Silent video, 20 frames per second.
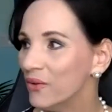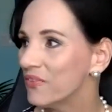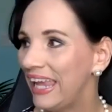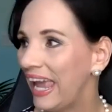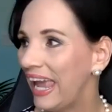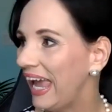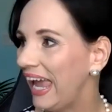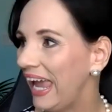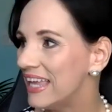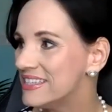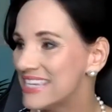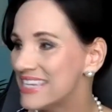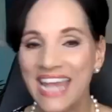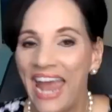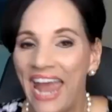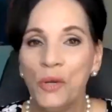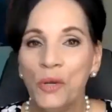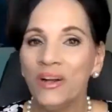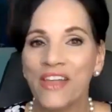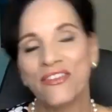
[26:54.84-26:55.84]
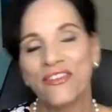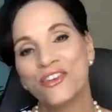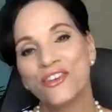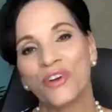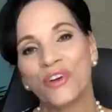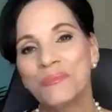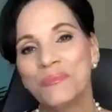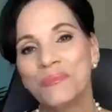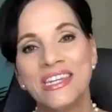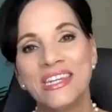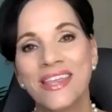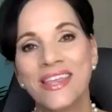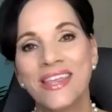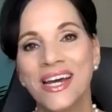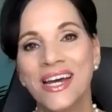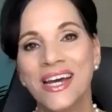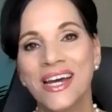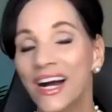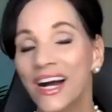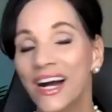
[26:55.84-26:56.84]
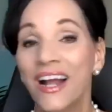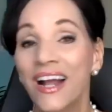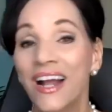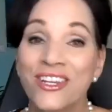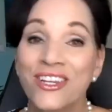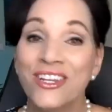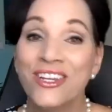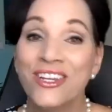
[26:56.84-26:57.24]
think, does anyone other than Trump see